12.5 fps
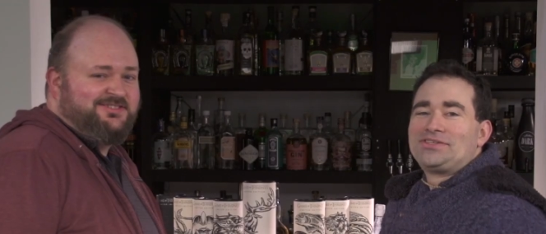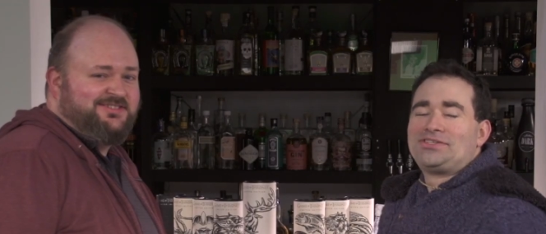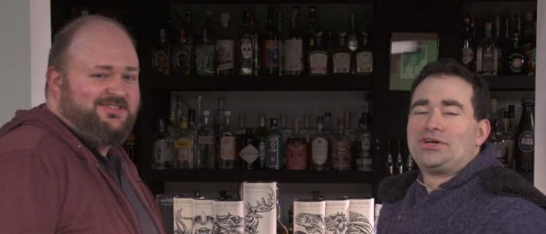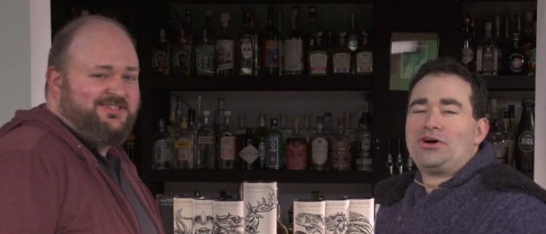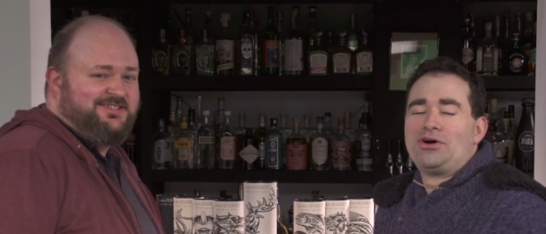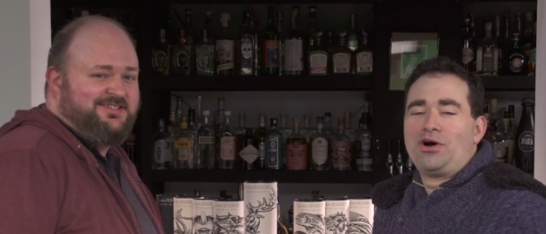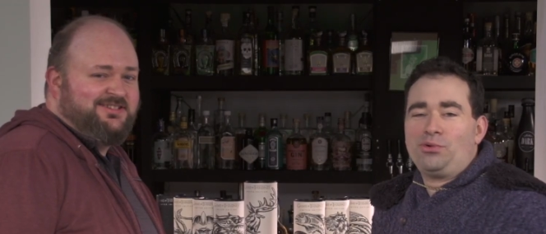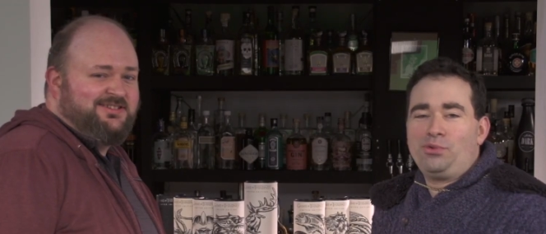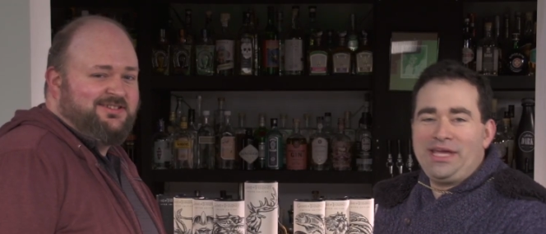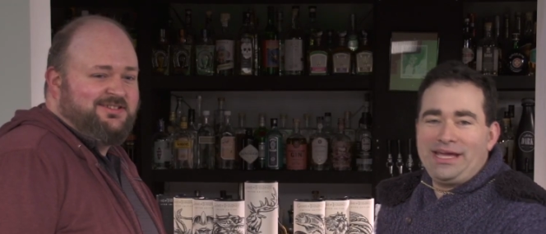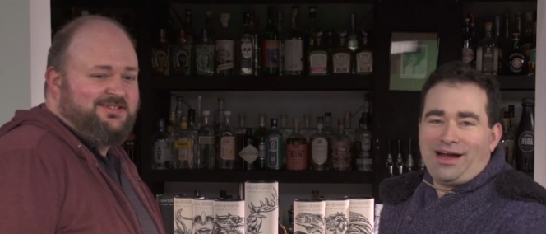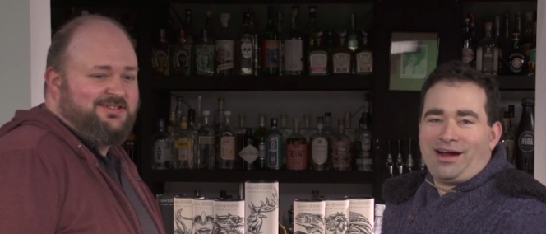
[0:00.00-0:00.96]
Speaker 1: So
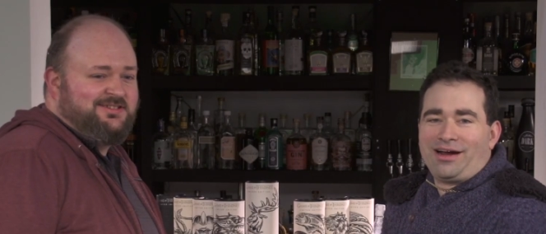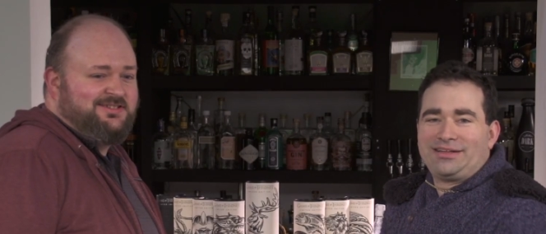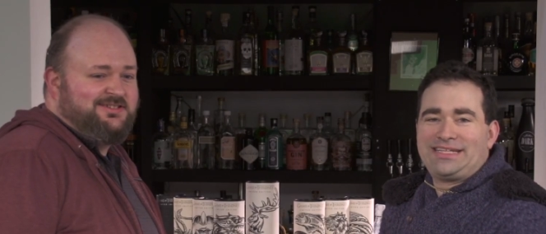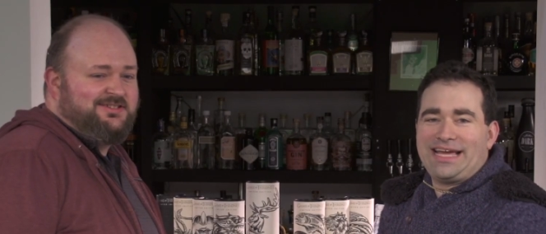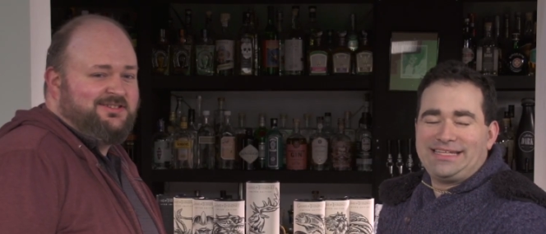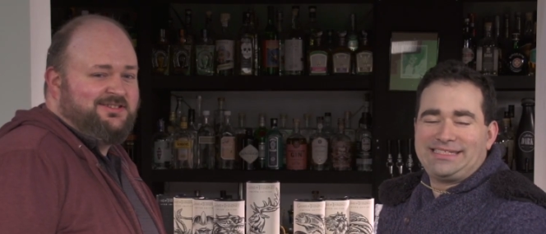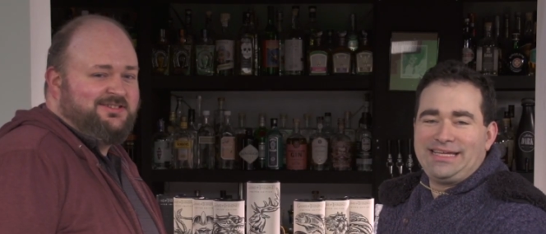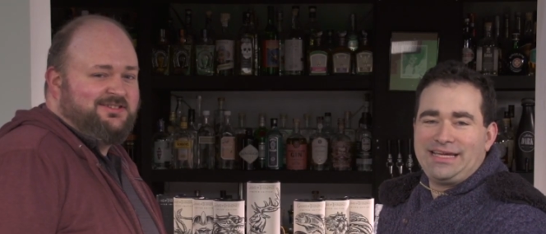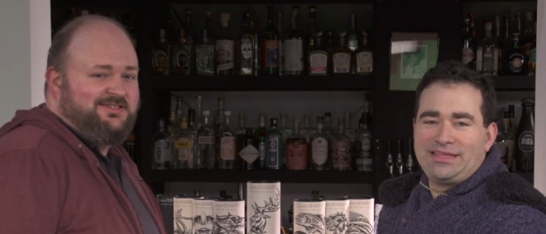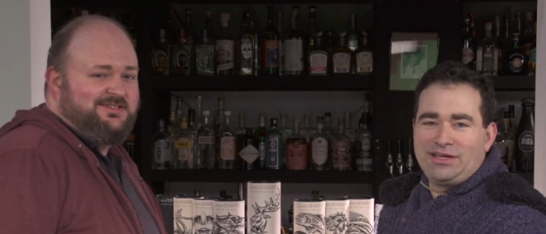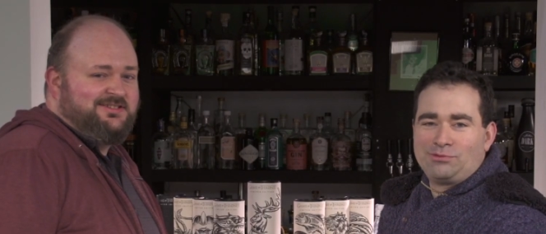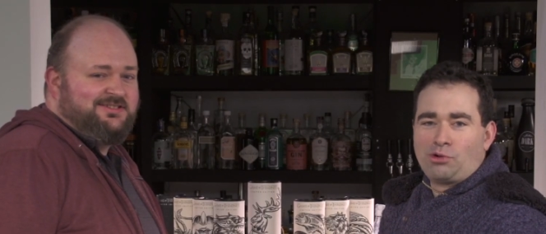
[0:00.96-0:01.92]
we are
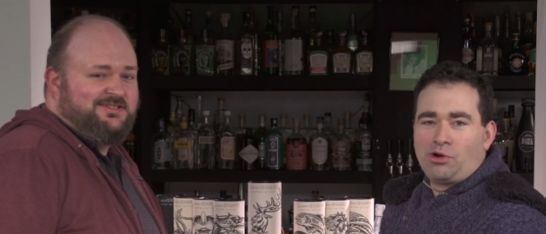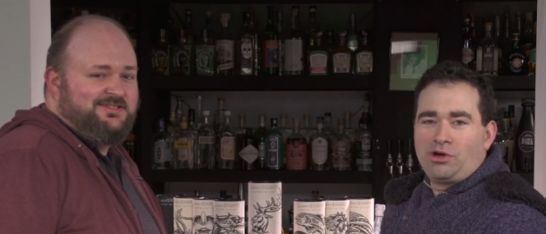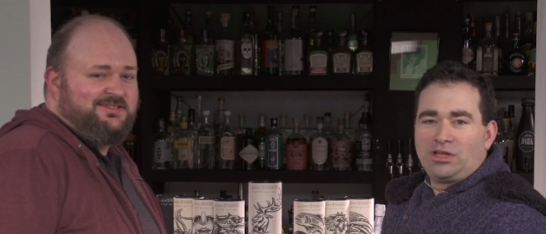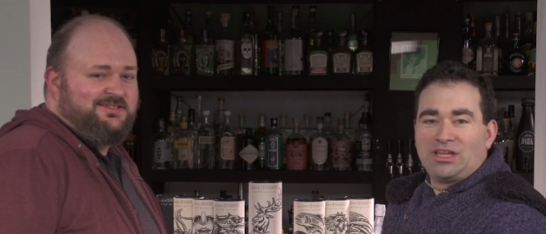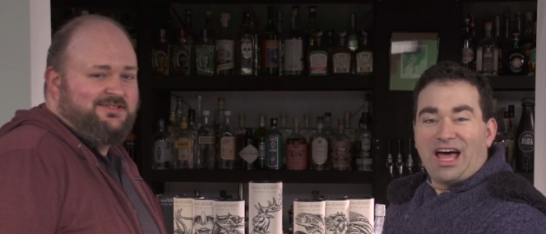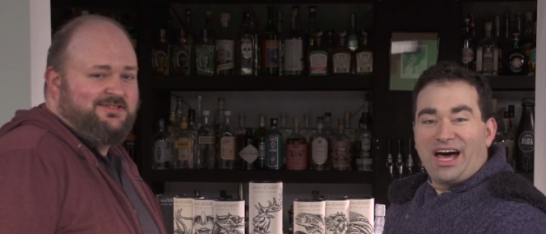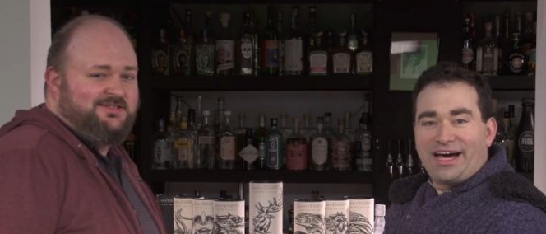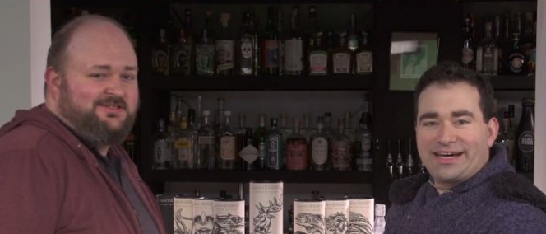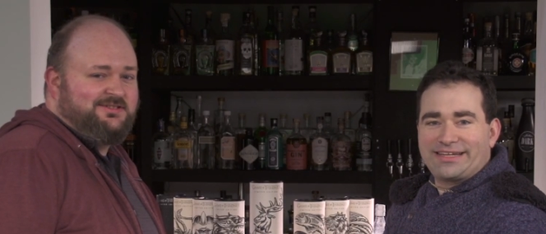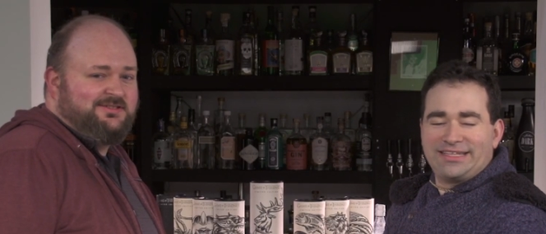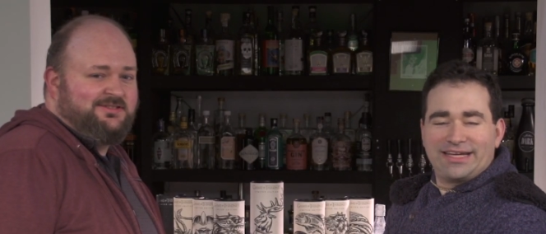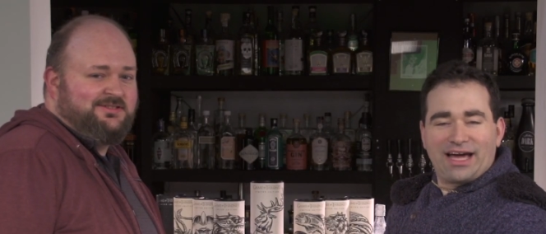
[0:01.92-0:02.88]
tasting the Royal
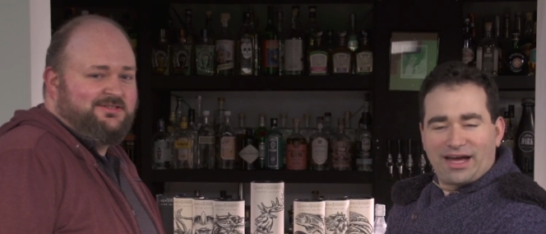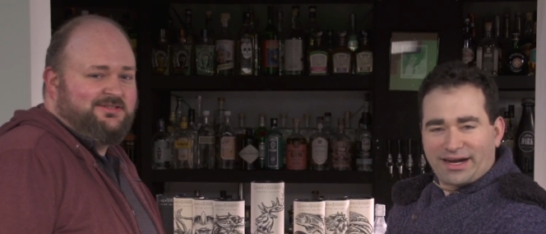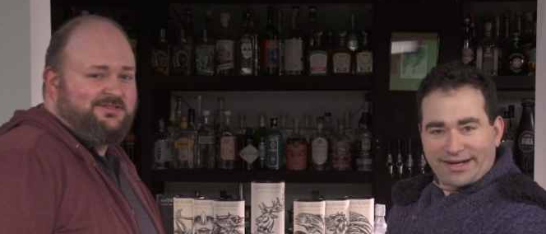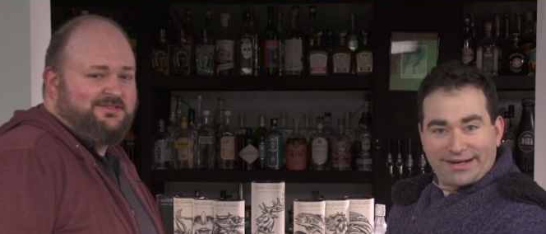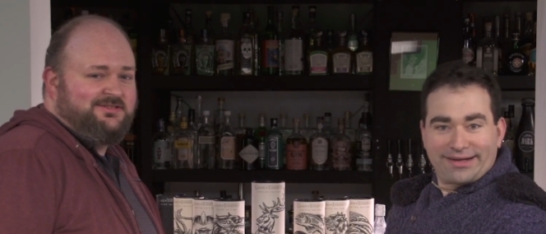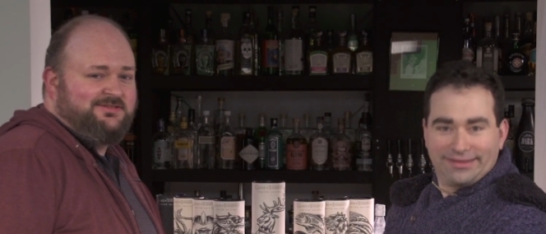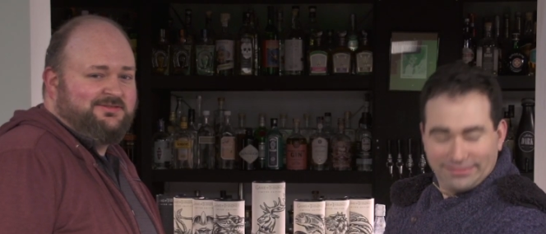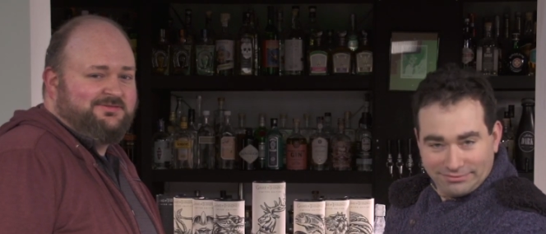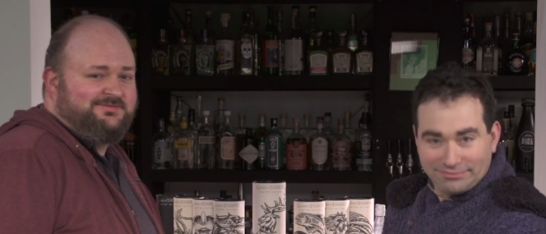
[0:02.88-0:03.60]
Lochnagar.